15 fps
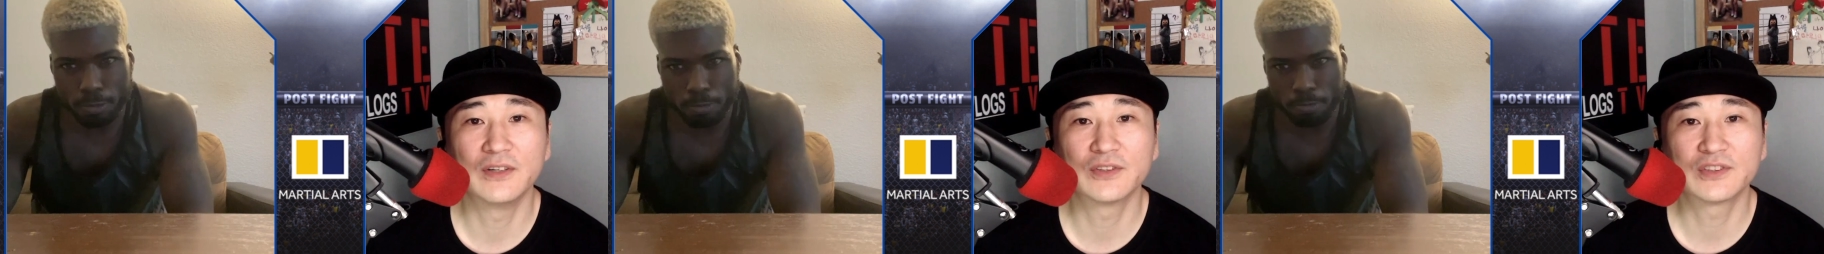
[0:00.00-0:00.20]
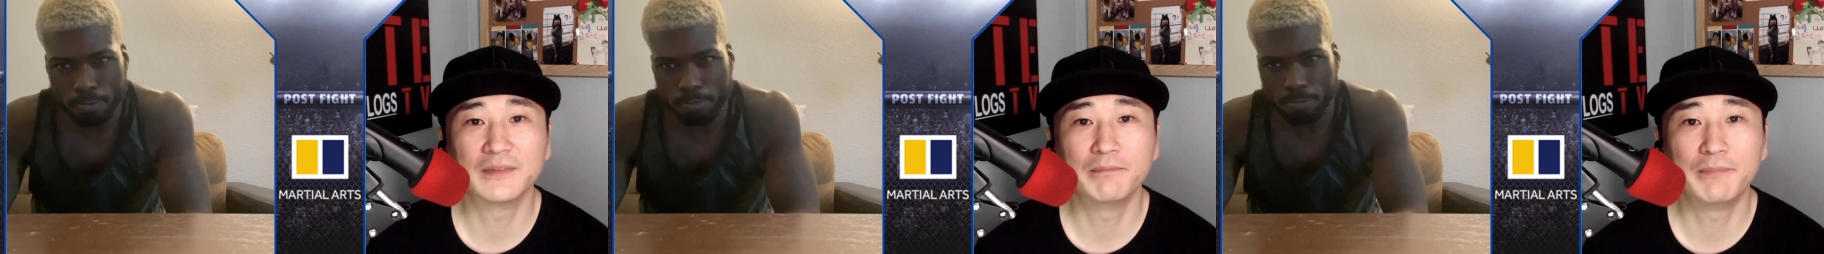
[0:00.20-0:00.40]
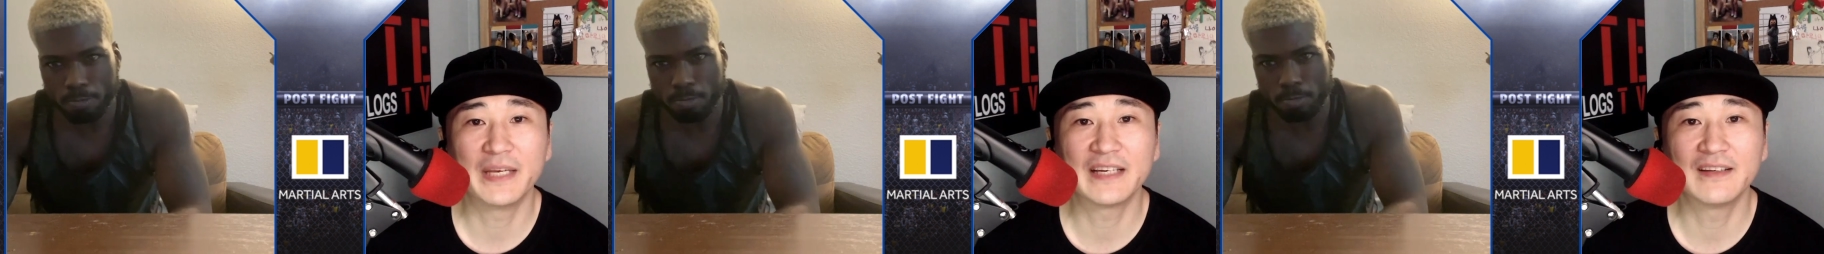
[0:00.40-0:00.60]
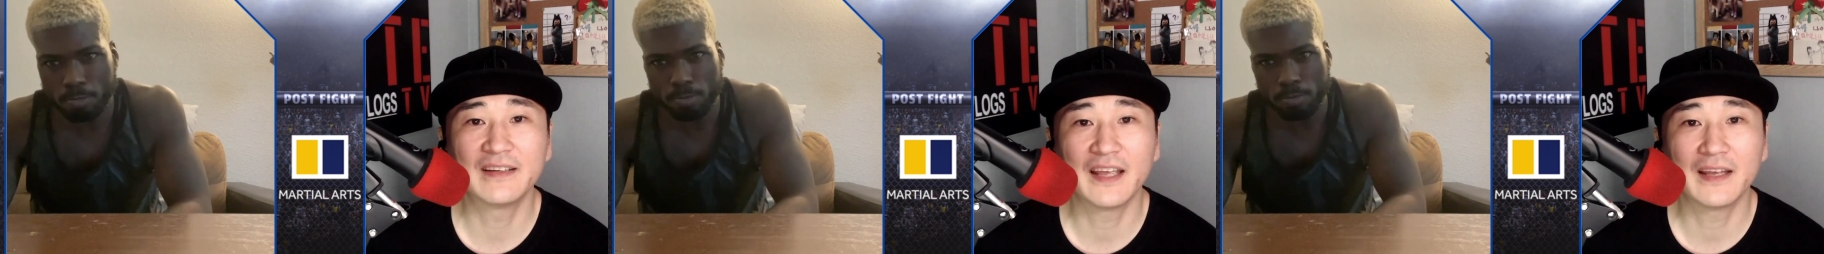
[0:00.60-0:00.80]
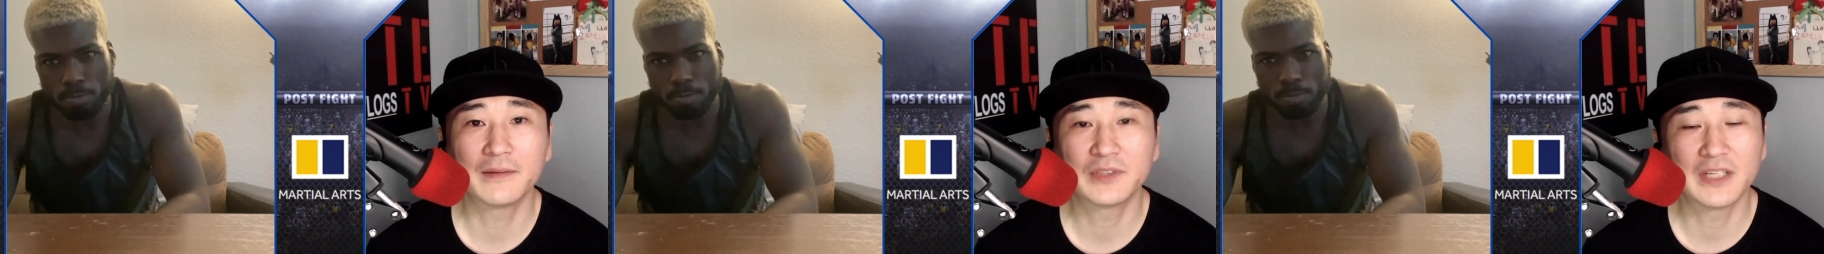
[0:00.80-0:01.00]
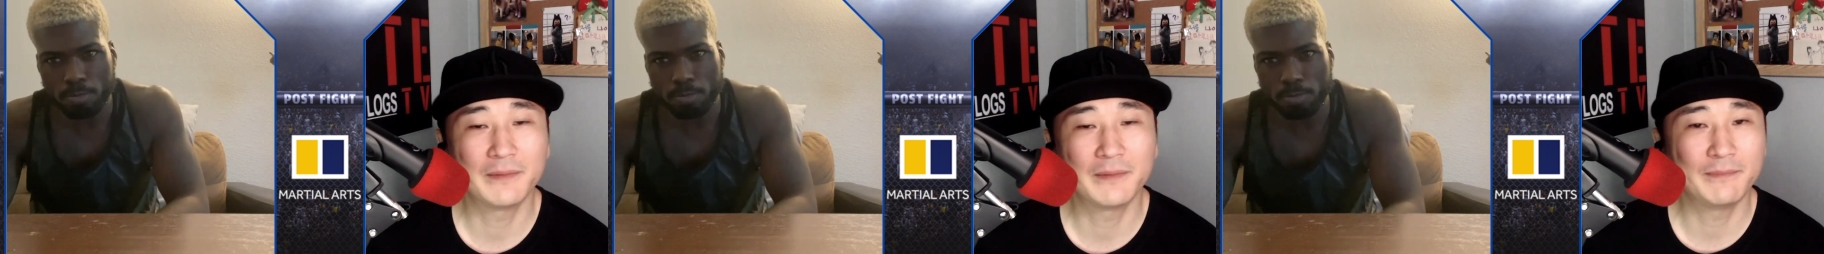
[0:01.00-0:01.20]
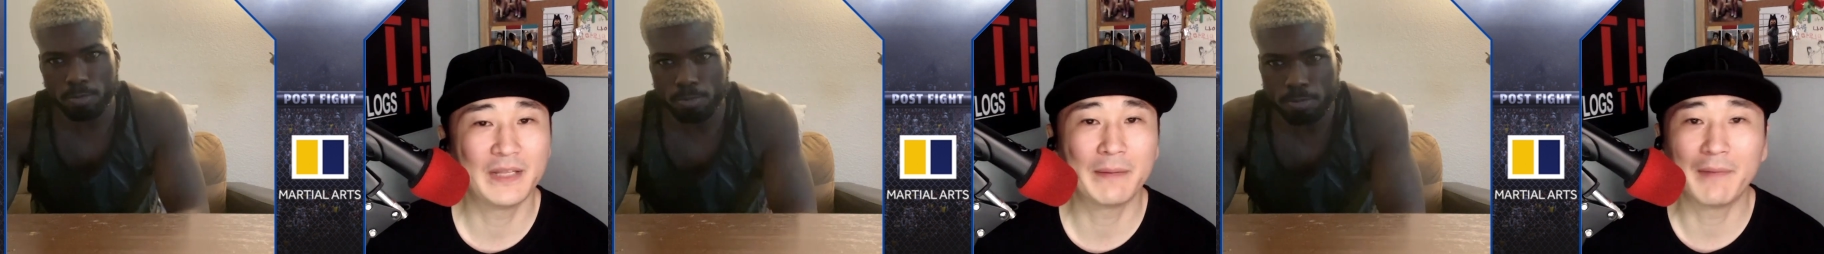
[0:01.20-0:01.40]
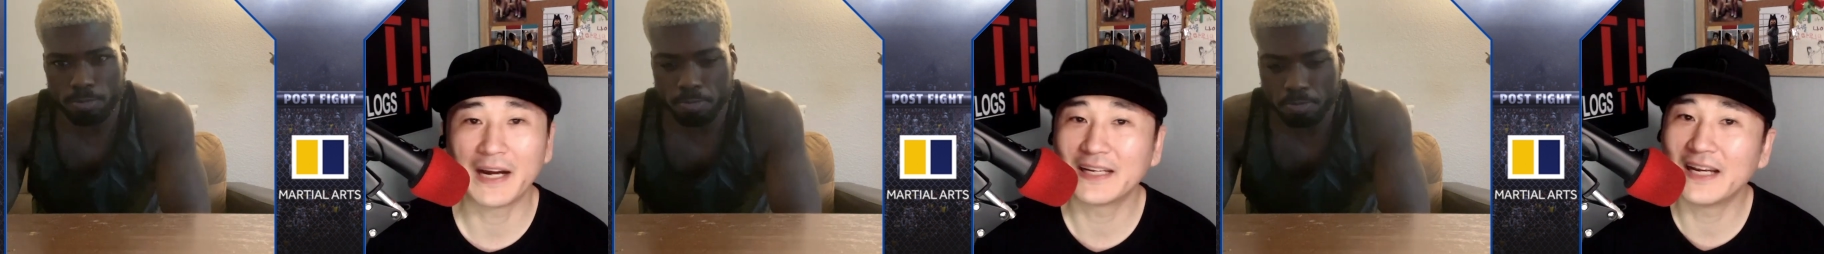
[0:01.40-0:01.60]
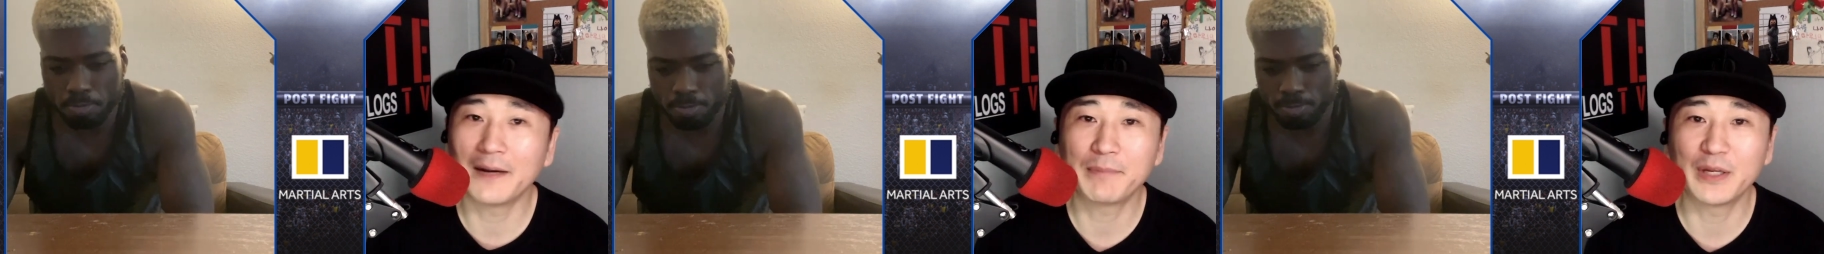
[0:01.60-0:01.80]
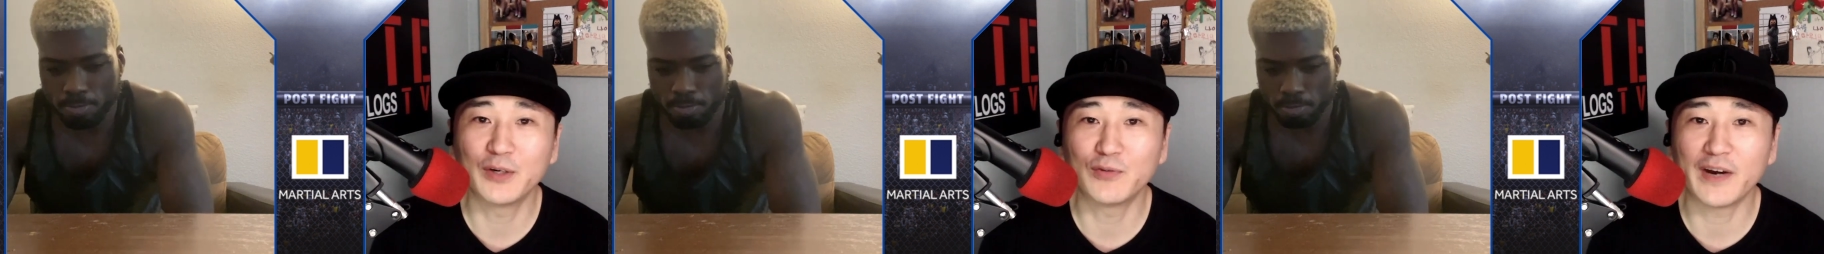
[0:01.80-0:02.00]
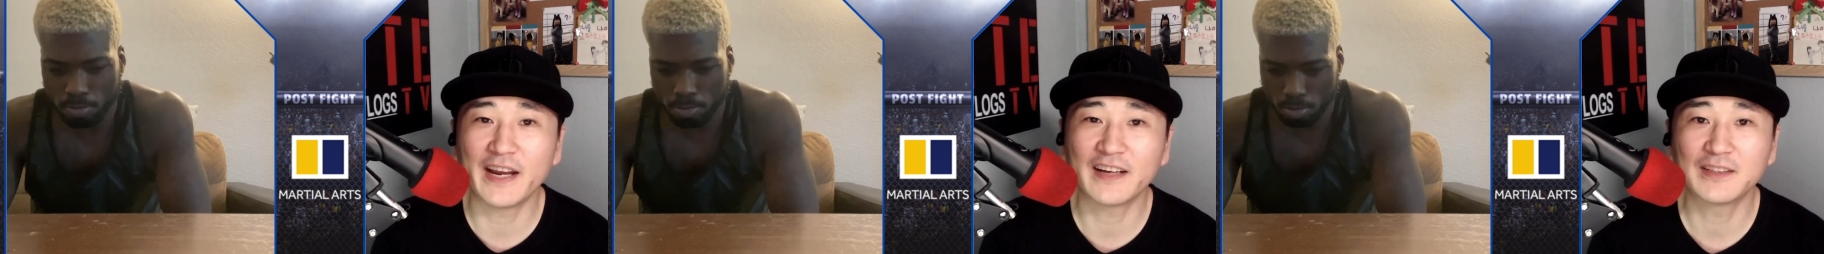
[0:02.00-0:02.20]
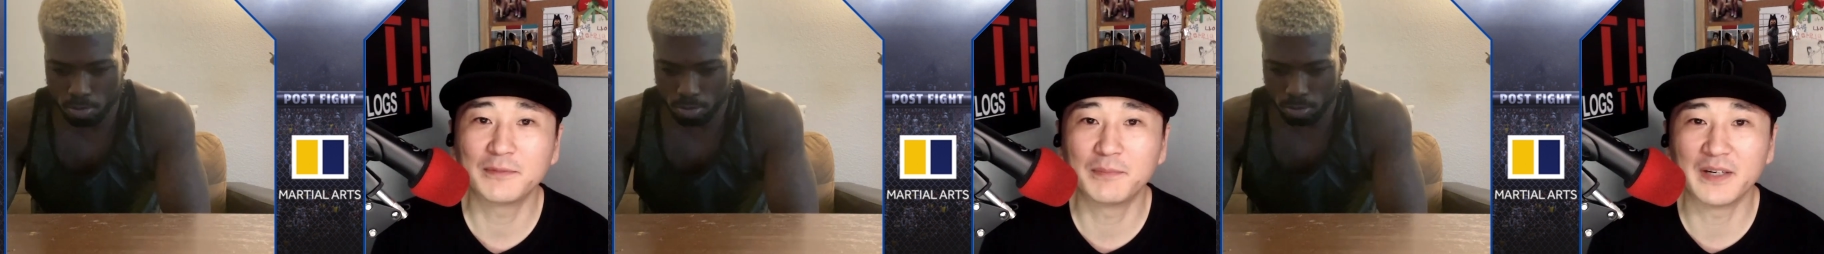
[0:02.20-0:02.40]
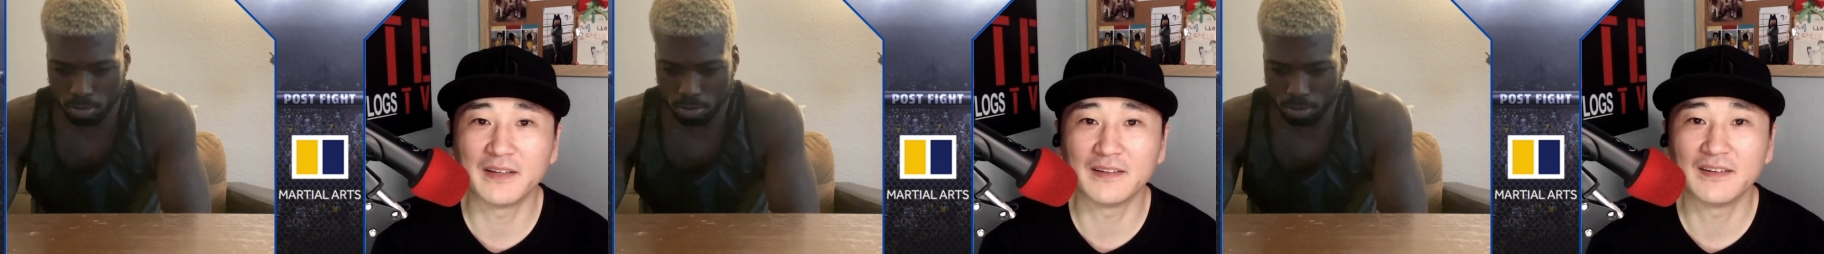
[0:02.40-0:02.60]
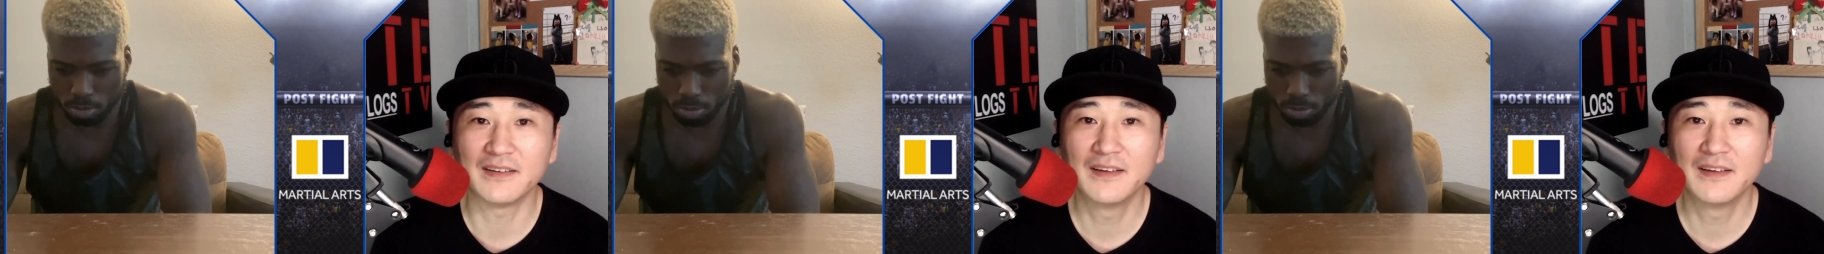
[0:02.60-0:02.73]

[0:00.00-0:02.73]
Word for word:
Speaker 1: some big names. They they might not be ranked, but